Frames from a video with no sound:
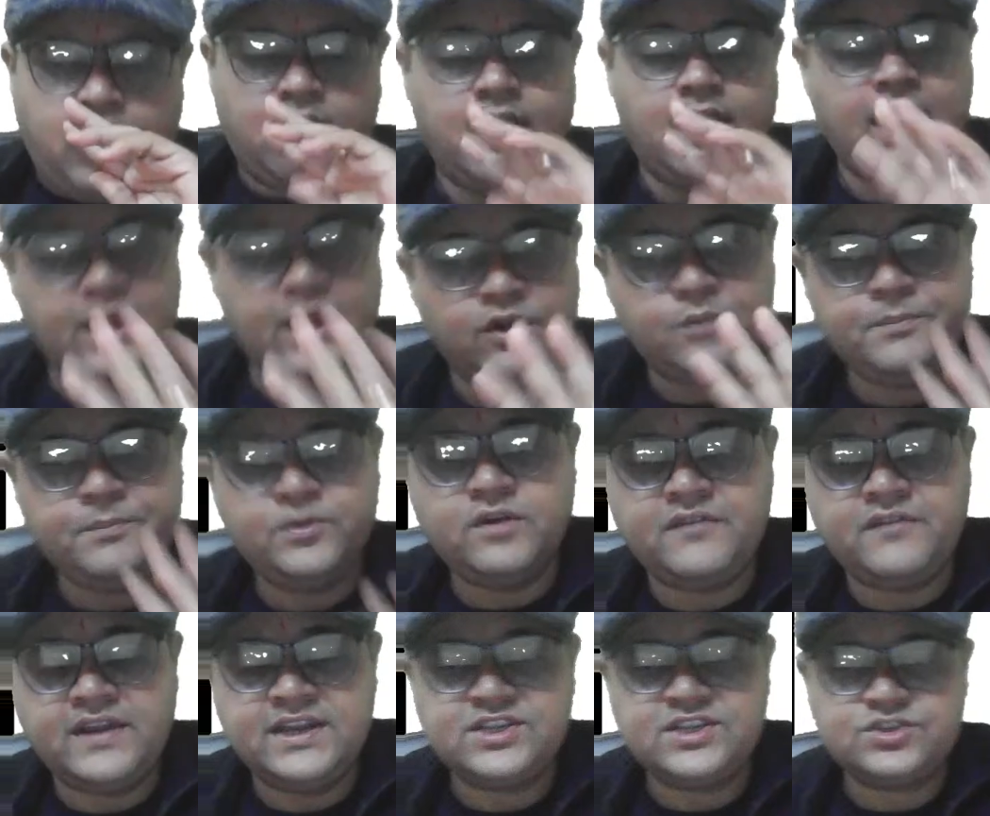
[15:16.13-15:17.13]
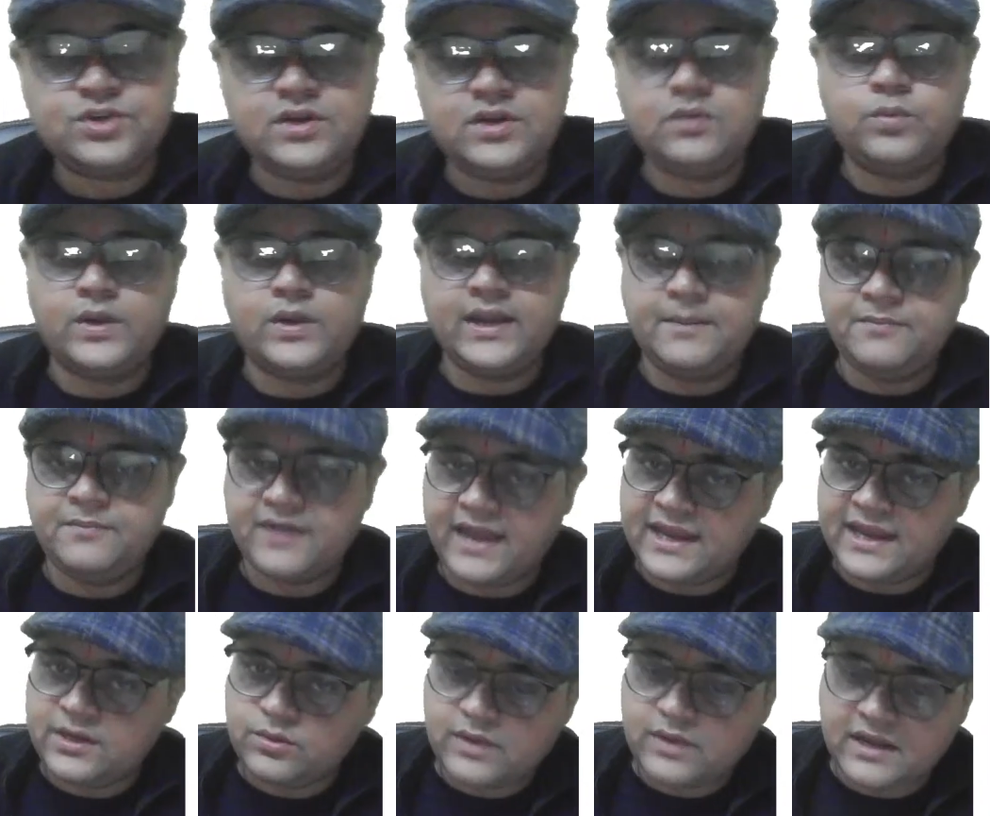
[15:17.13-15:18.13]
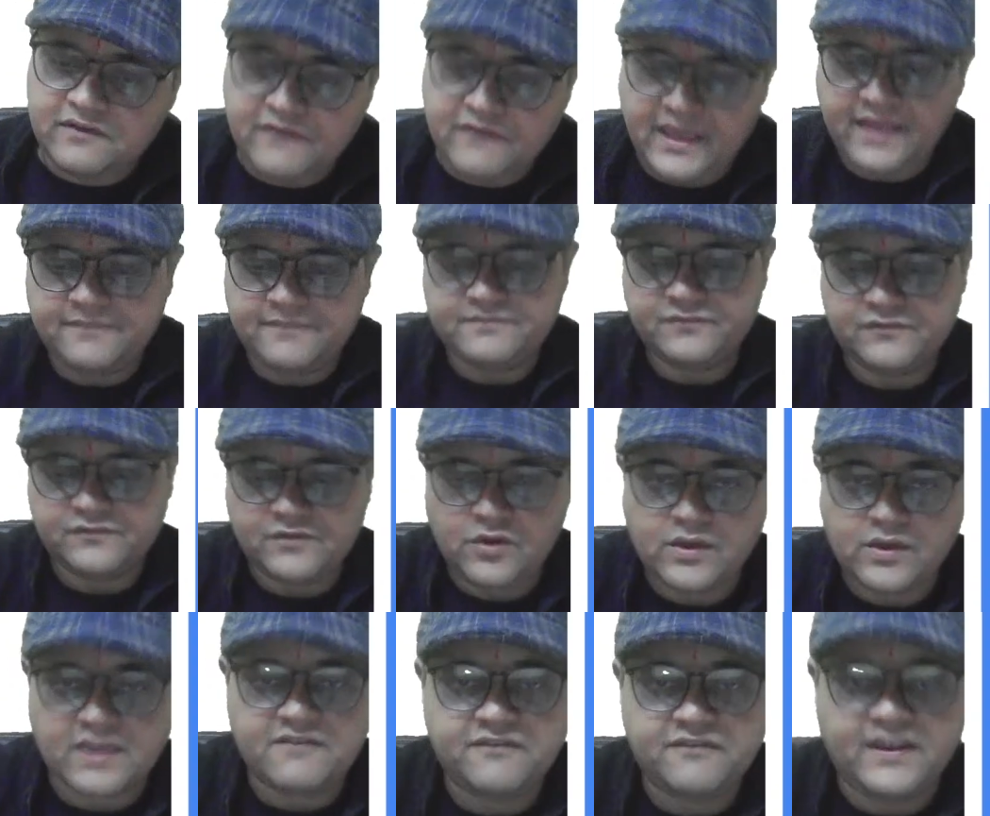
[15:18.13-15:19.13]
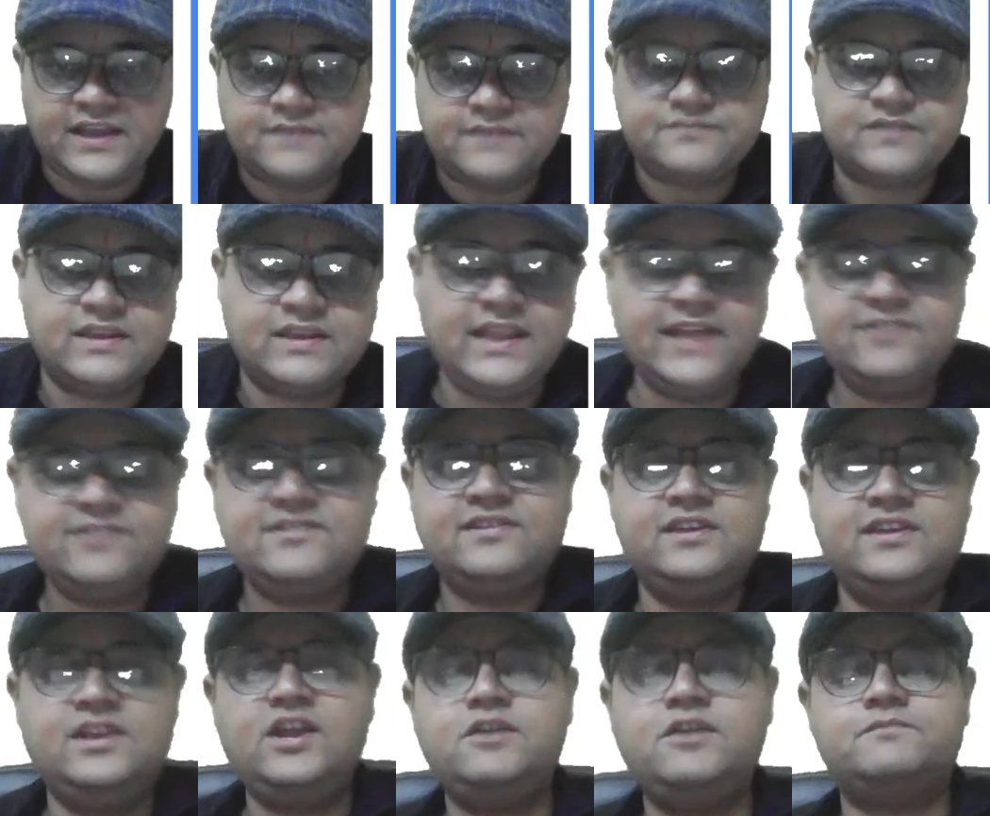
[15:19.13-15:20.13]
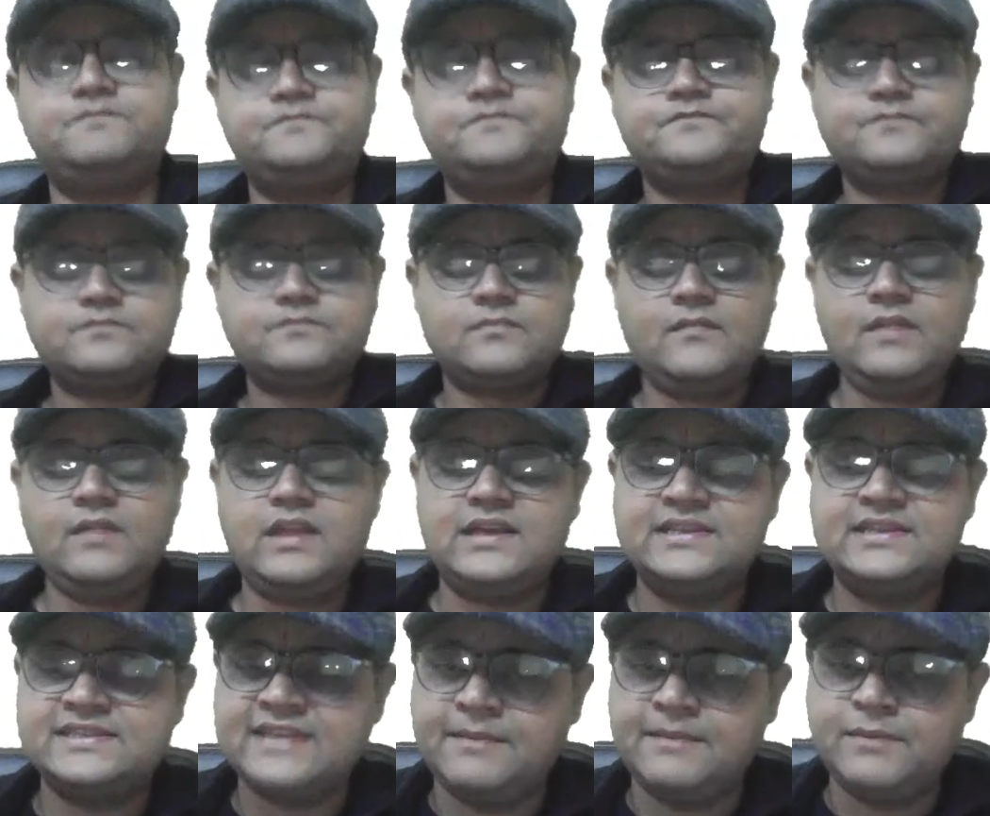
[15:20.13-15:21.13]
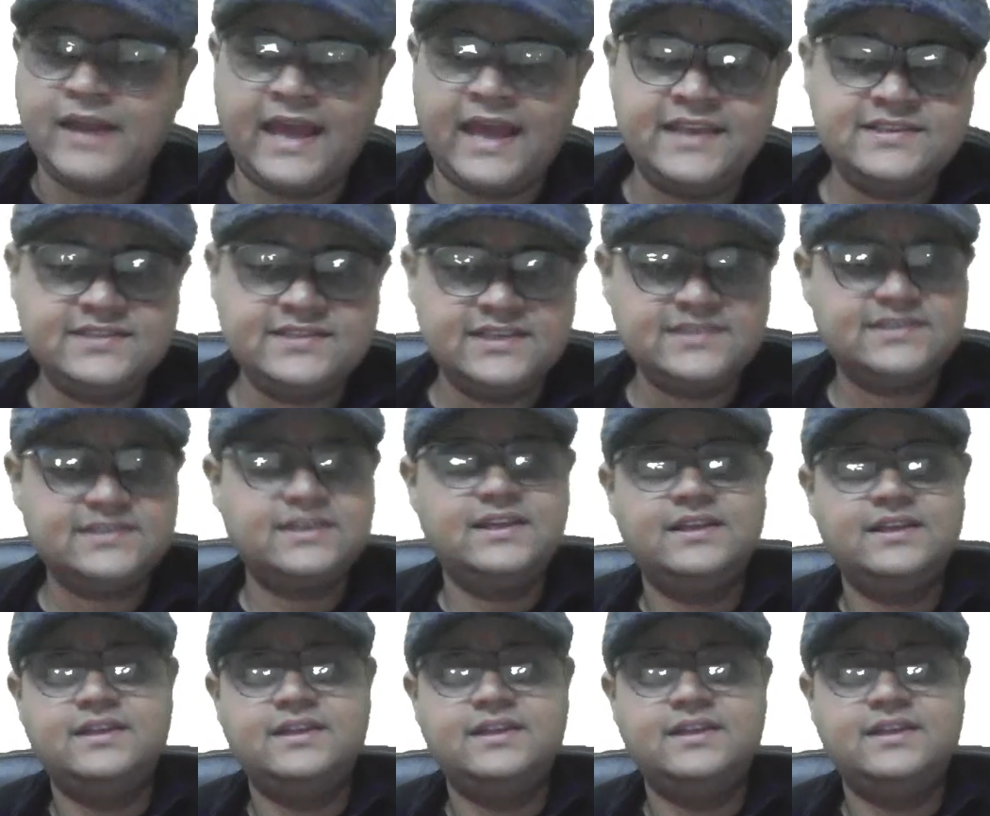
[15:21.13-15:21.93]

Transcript: I hope you have understood what I'm trying to convey. Okay, fine. Let's, summarize this.